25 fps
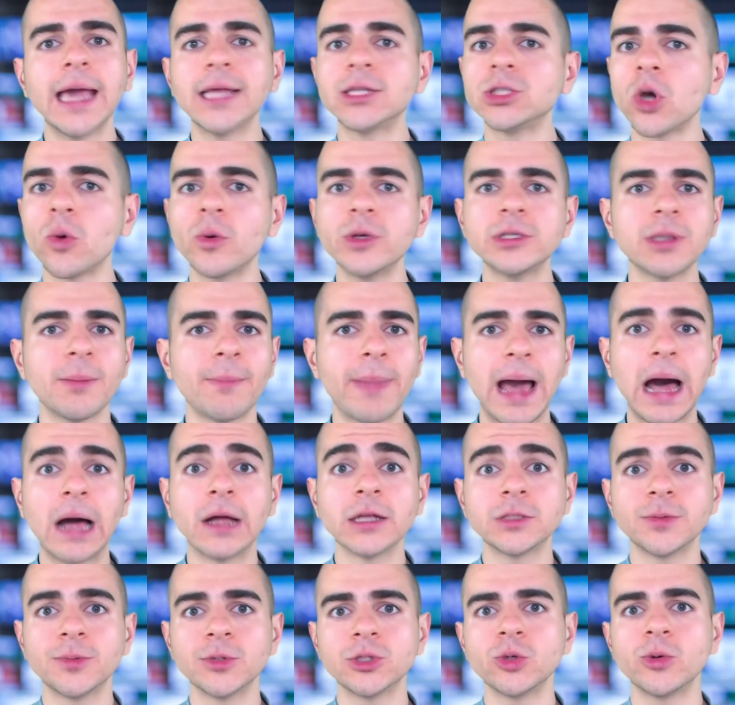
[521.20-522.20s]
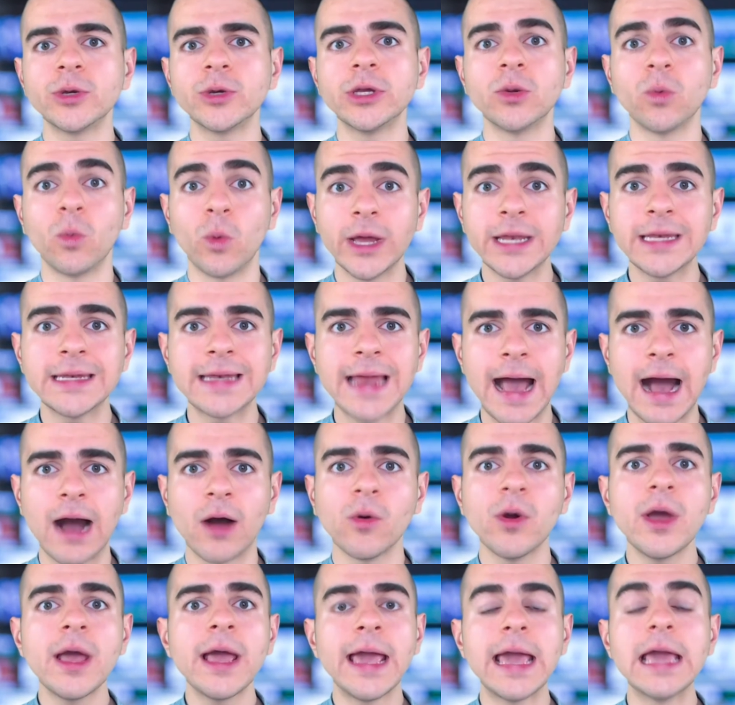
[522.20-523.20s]
It's always a balance between win
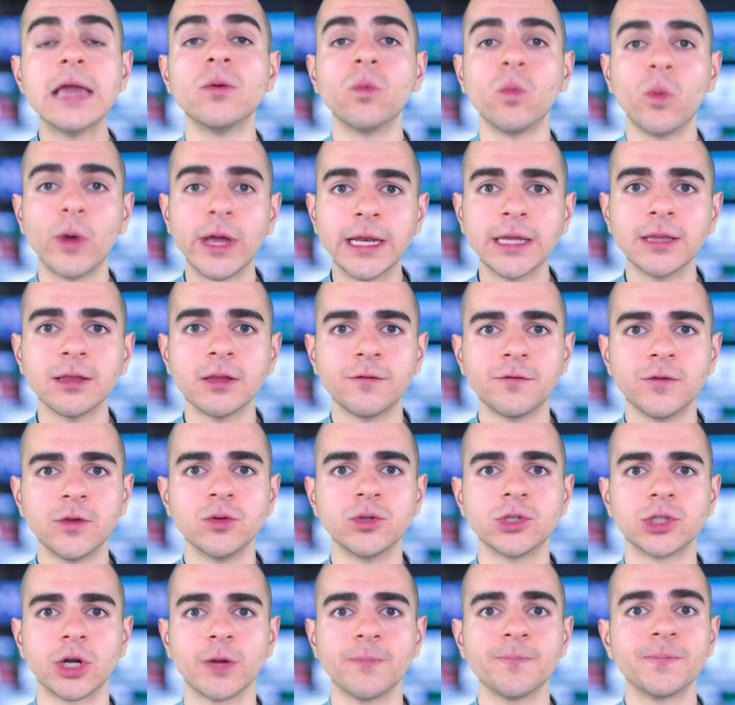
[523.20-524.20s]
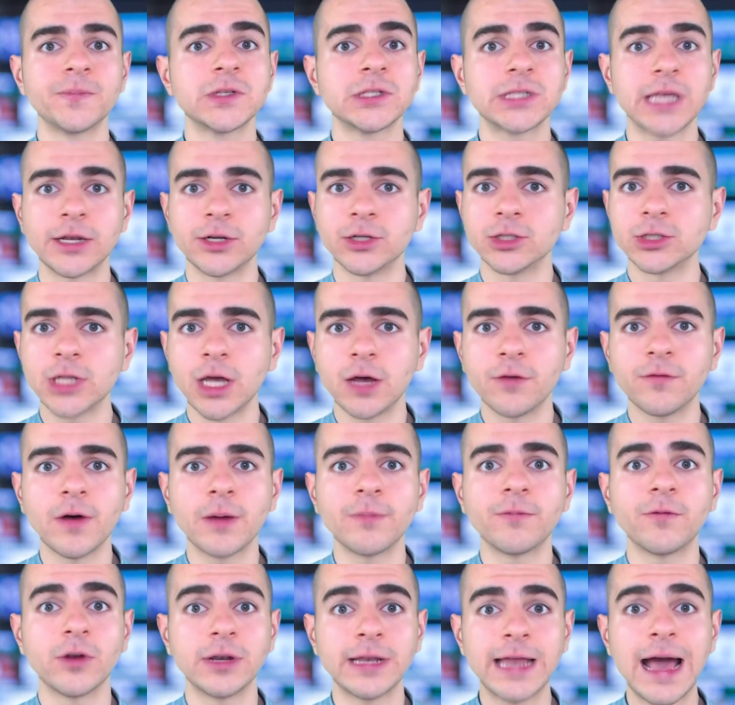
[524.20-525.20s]
now and win in the future. Set yourself
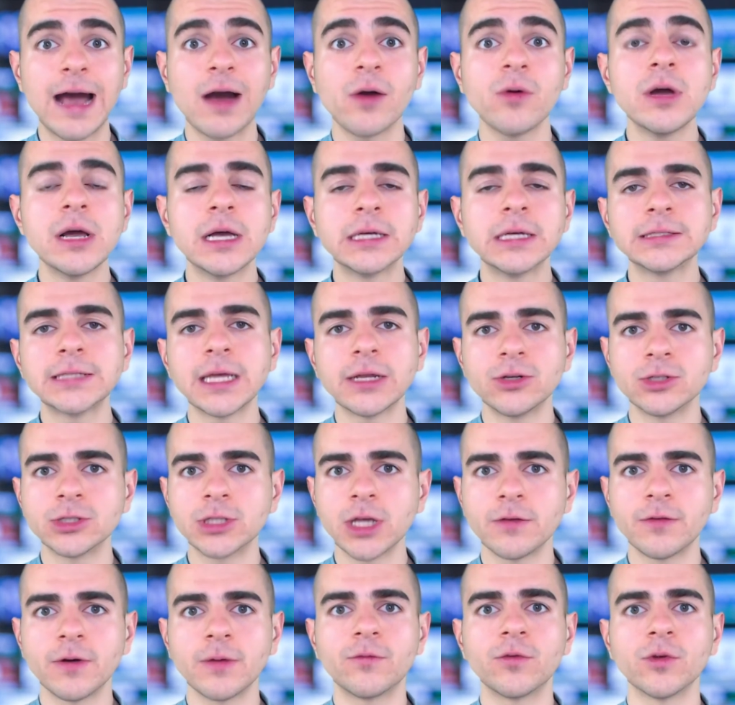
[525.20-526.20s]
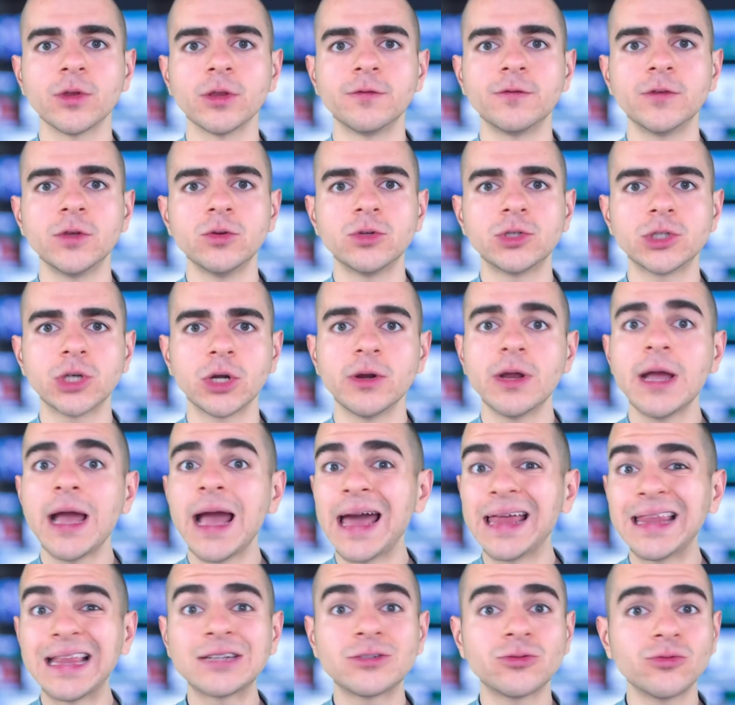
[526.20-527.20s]
up for now, set yourself up for the future,
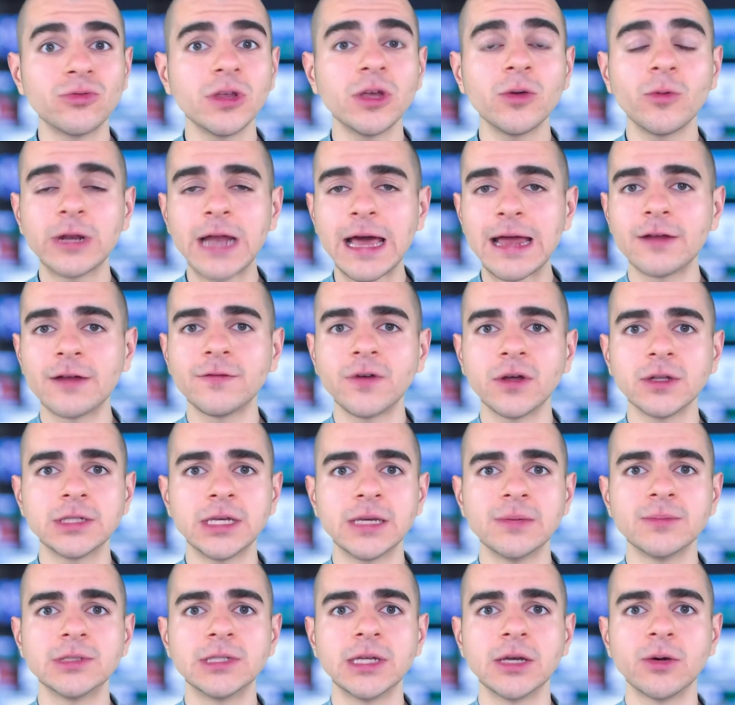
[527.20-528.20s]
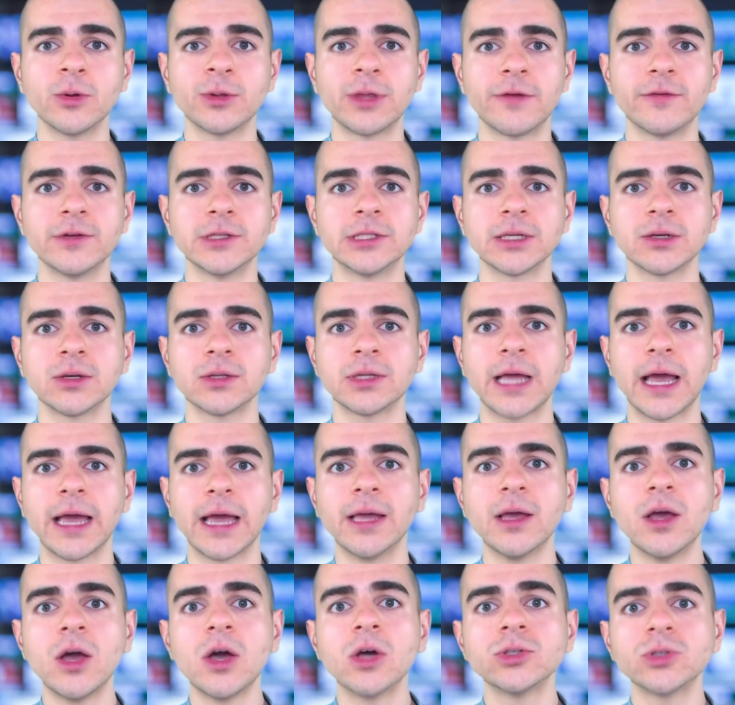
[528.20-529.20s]
and that's really what NFL teams deal with every single
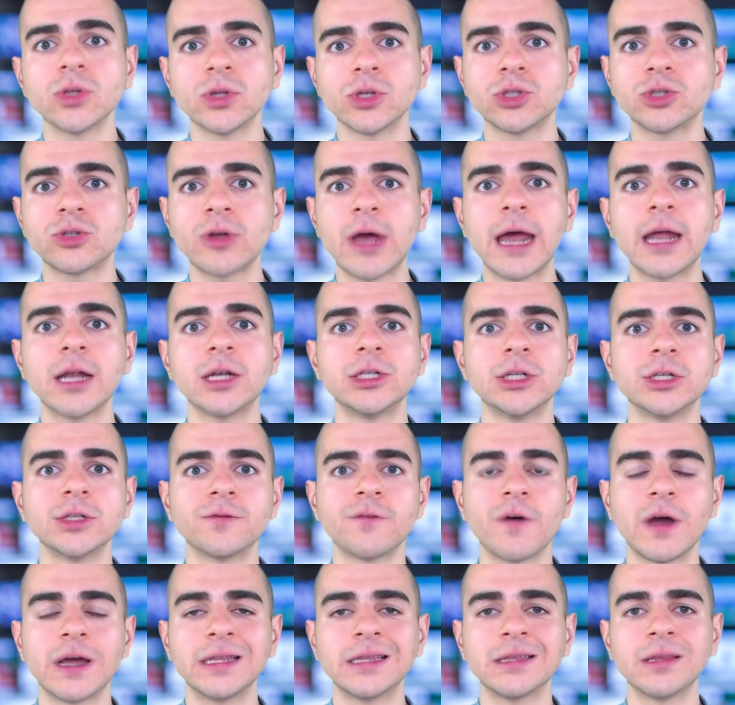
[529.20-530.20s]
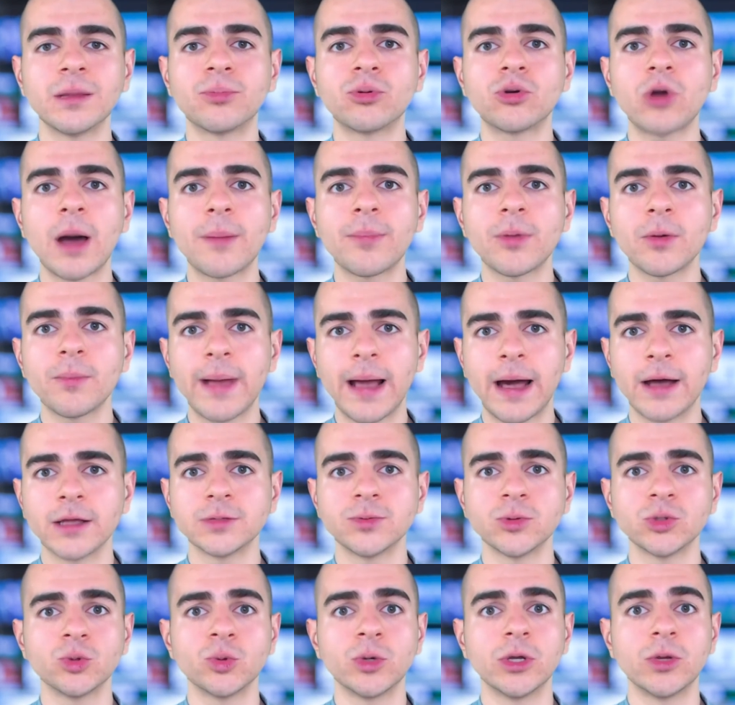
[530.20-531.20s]
day. So the strategy is finding the proper balance
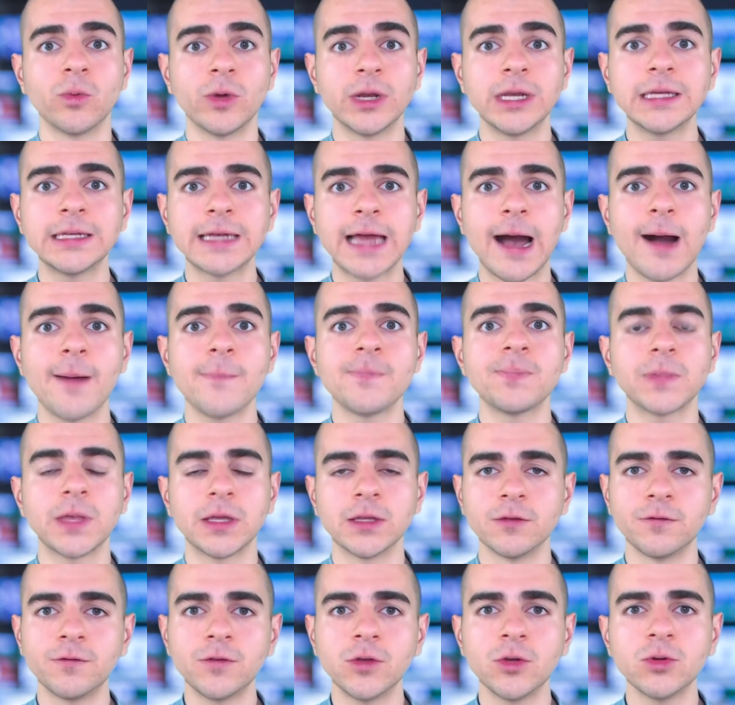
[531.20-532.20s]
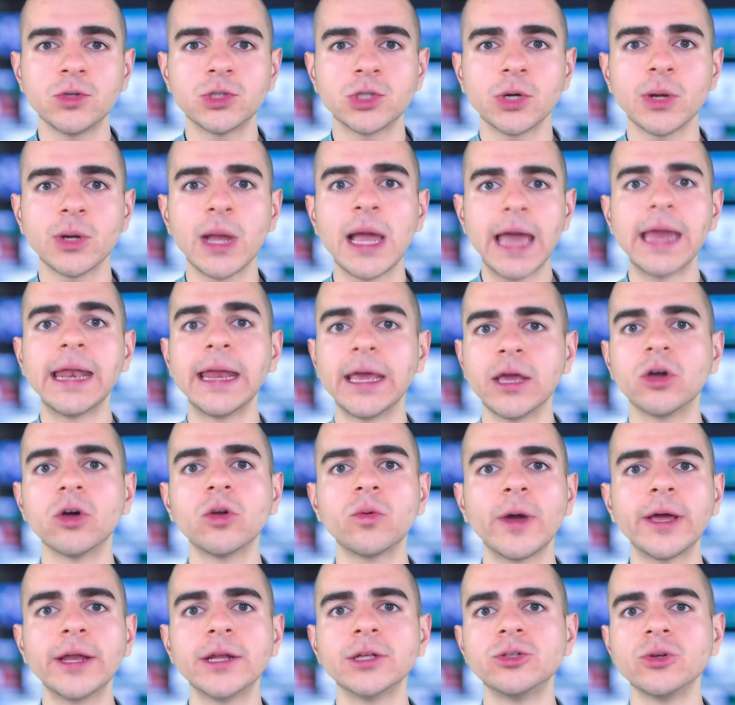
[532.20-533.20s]
between winning now and the future, and a good
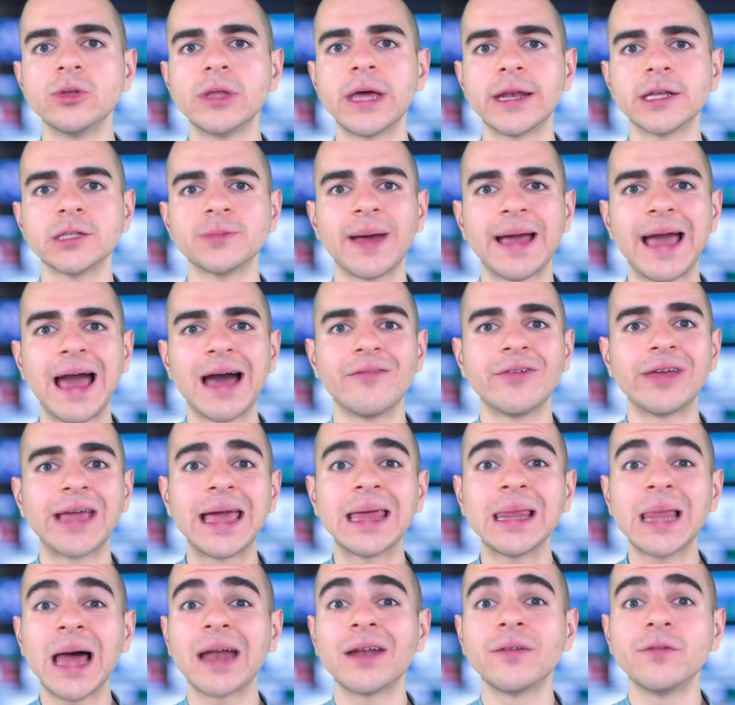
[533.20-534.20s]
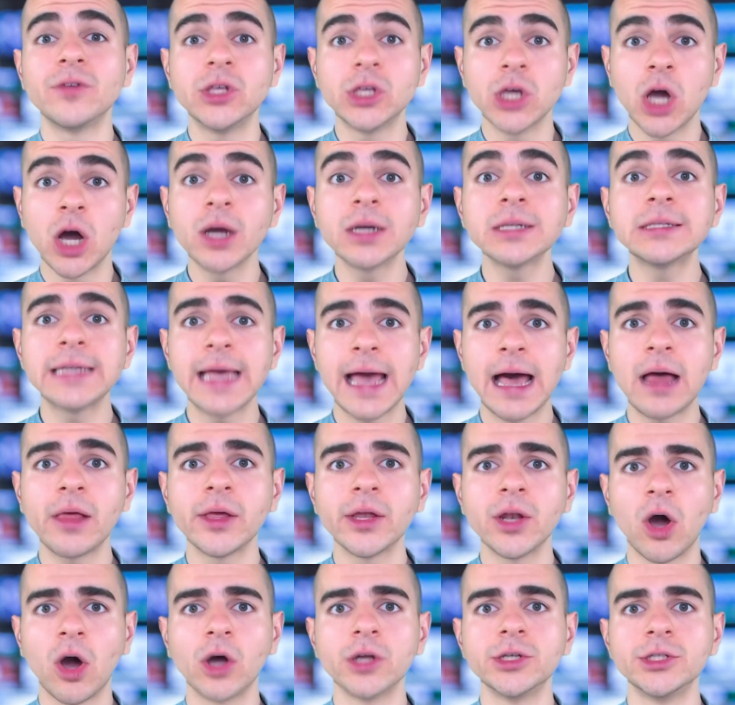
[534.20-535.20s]
way to do that is by having a lot of young
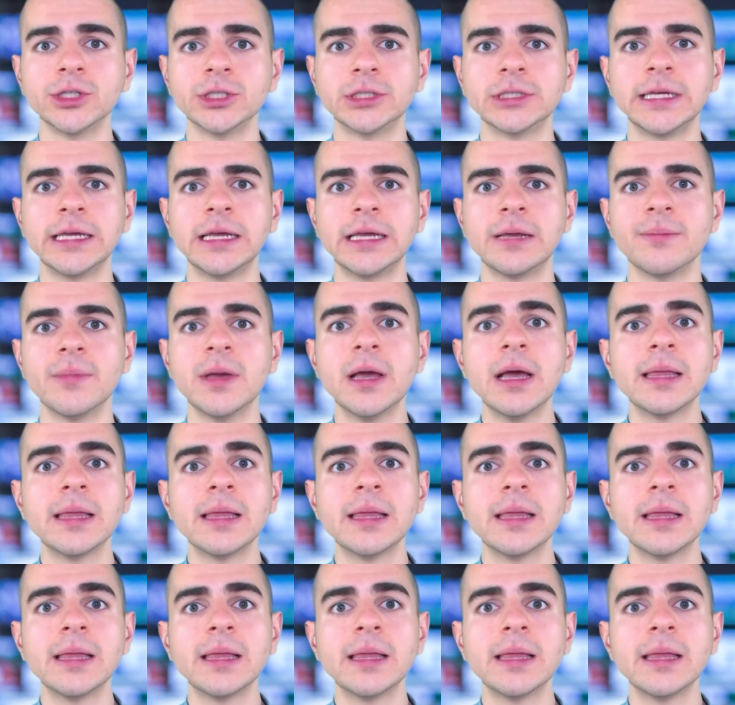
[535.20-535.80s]
talent on your team